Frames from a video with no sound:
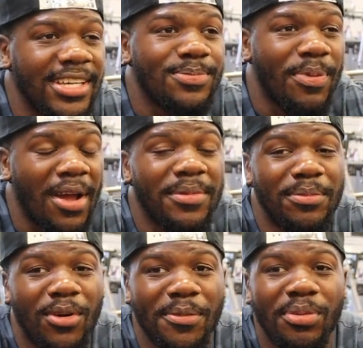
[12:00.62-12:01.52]
it's probably
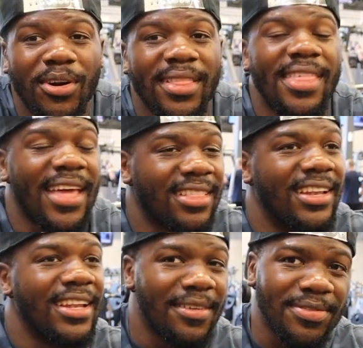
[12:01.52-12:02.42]
more important than the
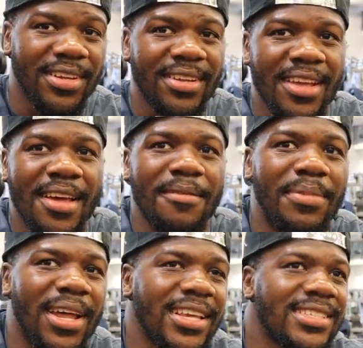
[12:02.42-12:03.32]
lifting,
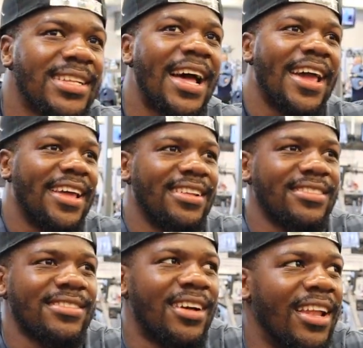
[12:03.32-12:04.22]
but it's not,
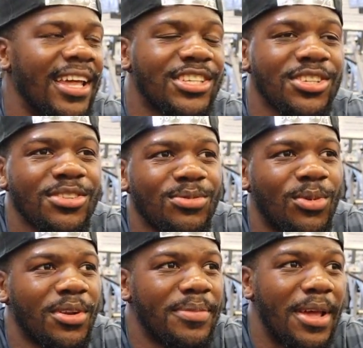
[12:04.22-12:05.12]
unless you
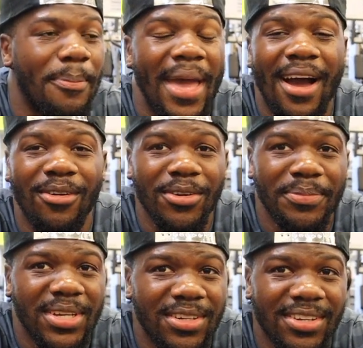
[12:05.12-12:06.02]
want to be a power
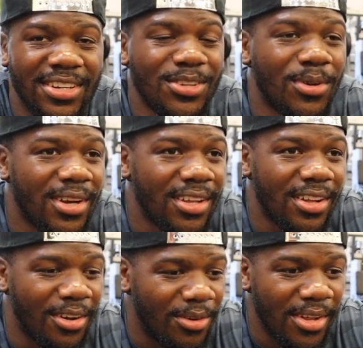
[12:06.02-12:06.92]
builder and you want to
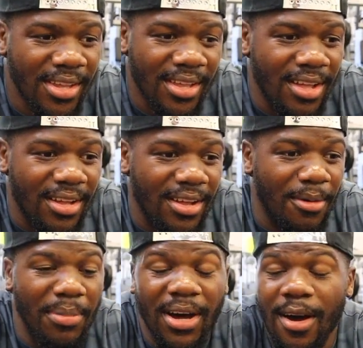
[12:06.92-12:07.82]
go
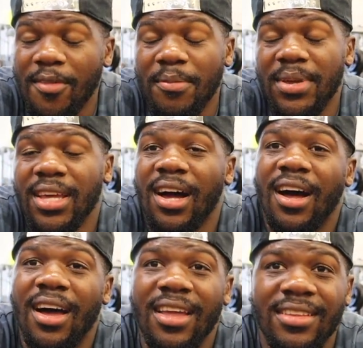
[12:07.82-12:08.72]
above and
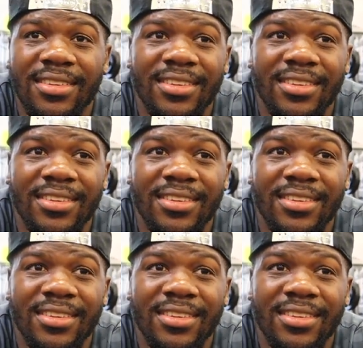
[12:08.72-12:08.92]
beyond.